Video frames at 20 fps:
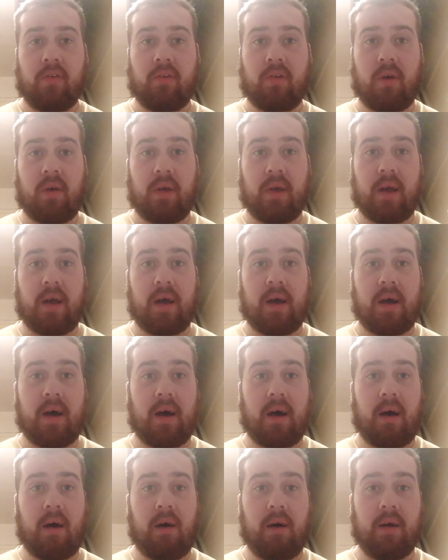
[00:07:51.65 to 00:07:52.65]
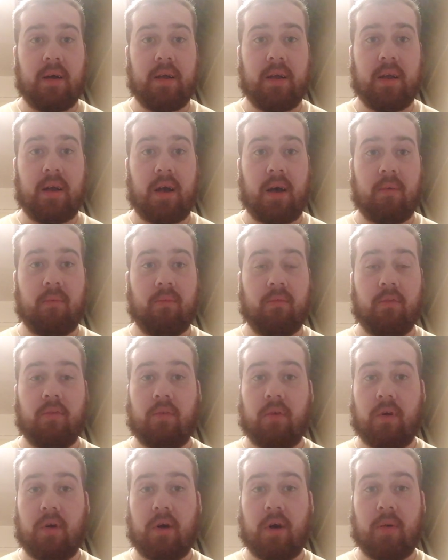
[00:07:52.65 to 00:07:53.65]
So, yeah, I am
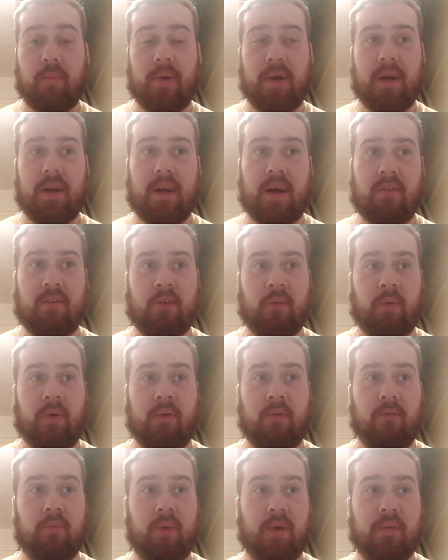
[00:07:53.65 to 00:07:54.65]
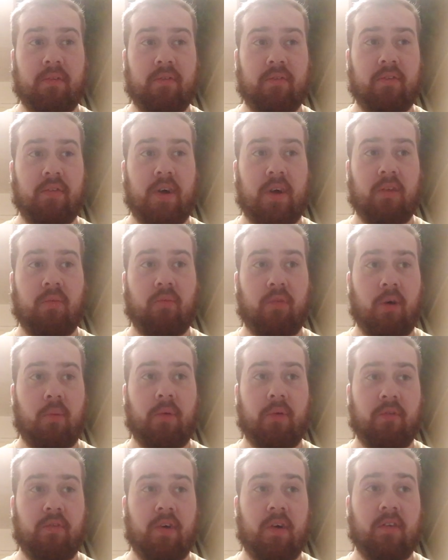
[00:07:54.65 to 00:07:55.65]
a bit nervous about my first
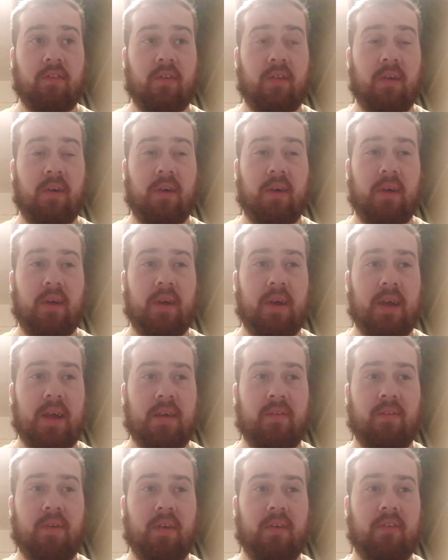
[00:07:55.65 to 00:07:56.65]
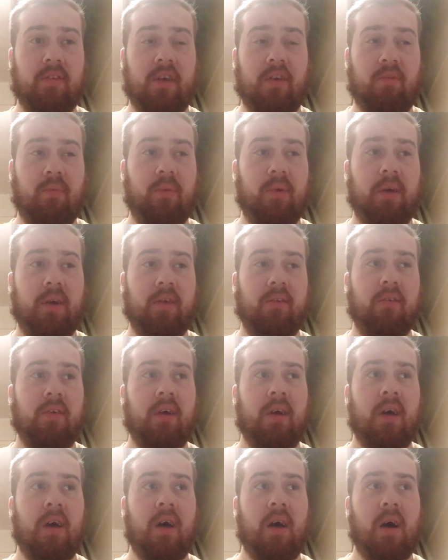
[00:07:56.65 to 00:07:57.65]
proper first evening shift because
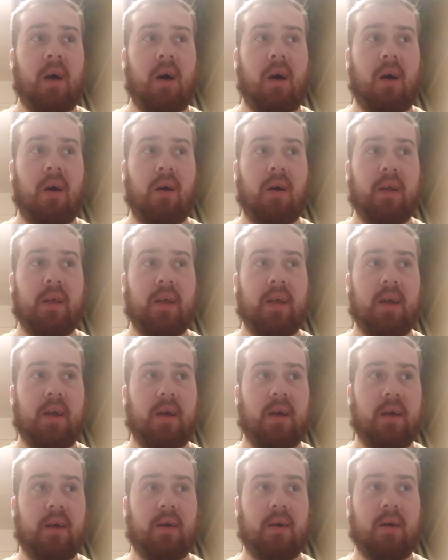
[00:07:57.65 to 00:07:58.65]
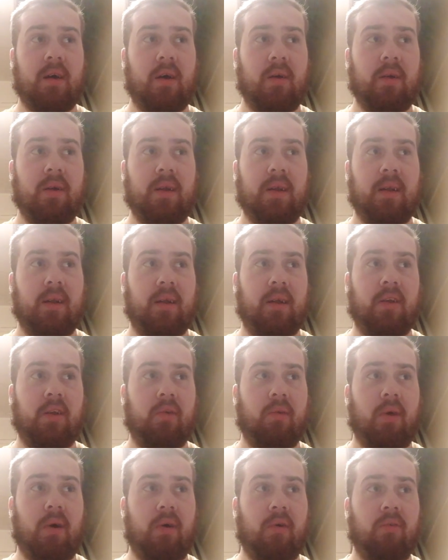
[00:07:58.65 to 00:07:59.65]
I only did like
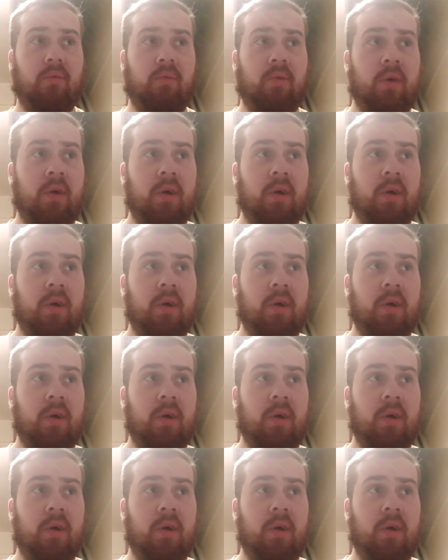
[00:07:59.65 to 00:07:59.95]
2 hours